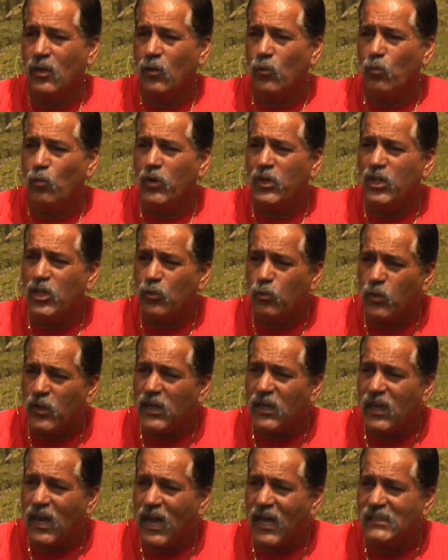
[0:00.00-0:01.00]
when you
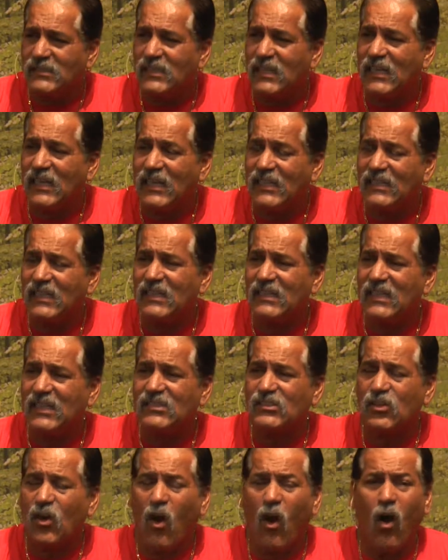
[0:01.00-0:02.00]
realize that he did
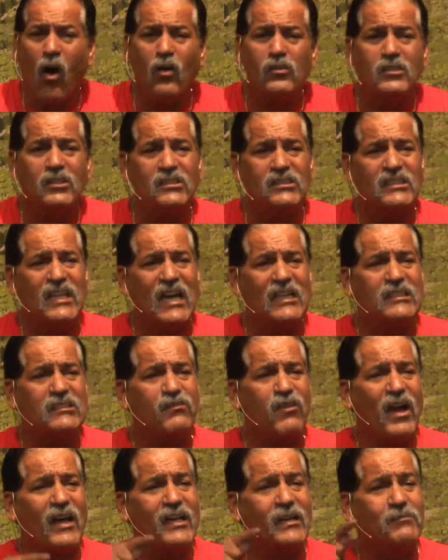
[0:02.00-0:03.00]
this all to
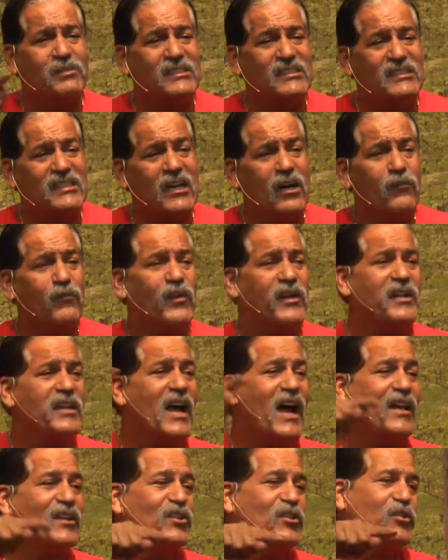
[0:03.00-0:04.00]
satisfy himself and
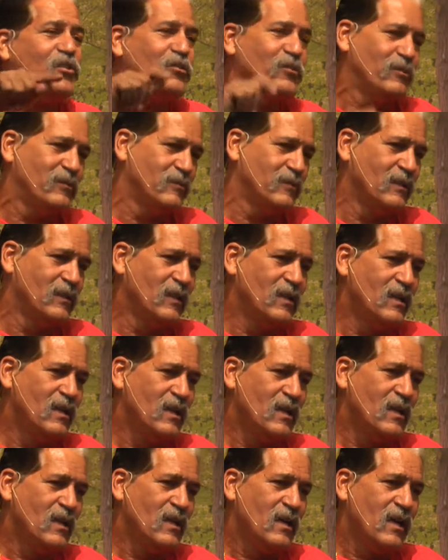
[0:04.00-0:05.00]
not you.
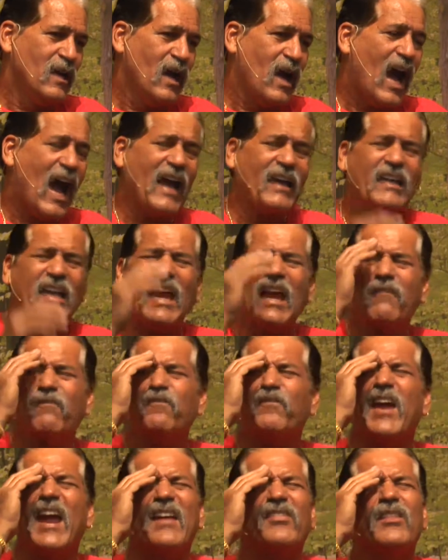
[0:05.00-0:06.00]
I can't
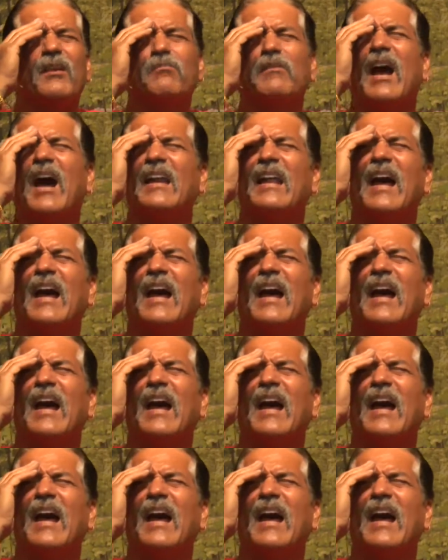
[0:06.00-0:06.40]
fathom, God,